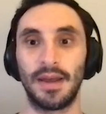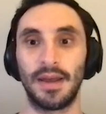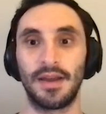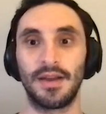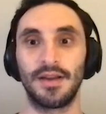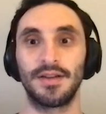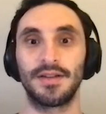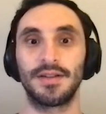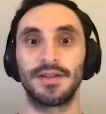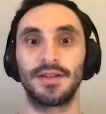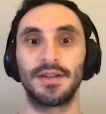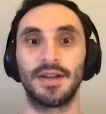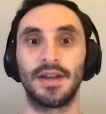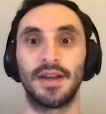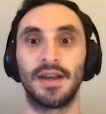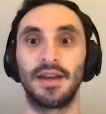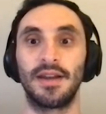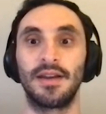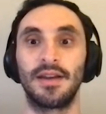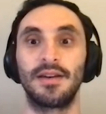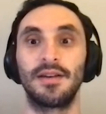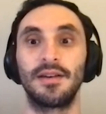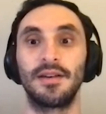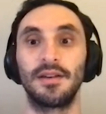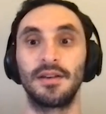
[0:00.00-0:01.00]
based
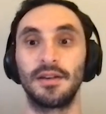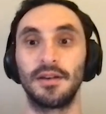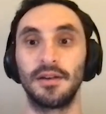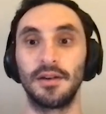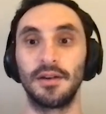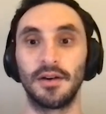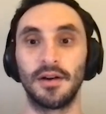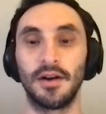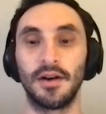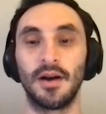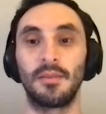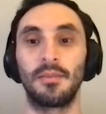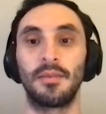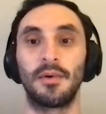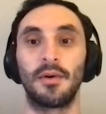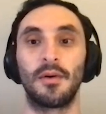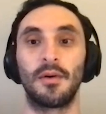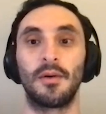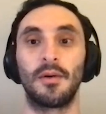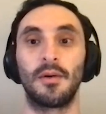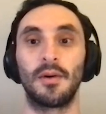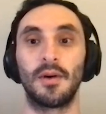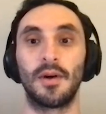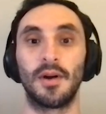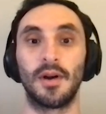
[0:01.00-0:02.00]
in Europe
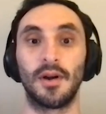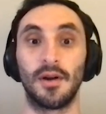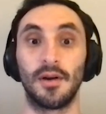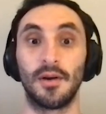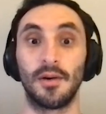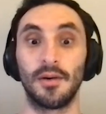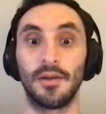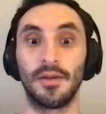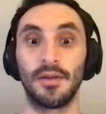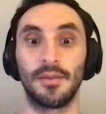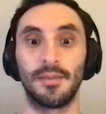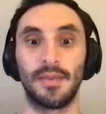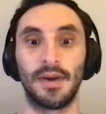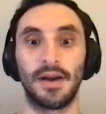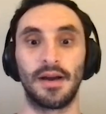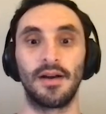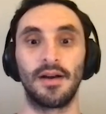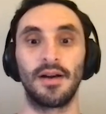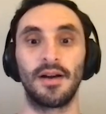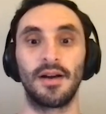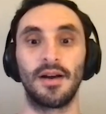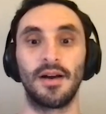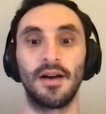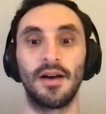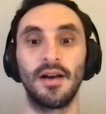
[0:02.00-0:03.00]
or North
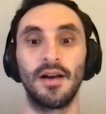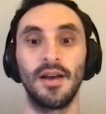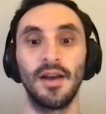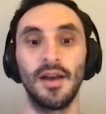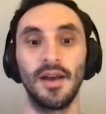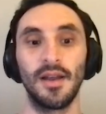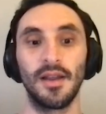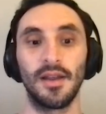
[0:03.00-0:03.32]
America.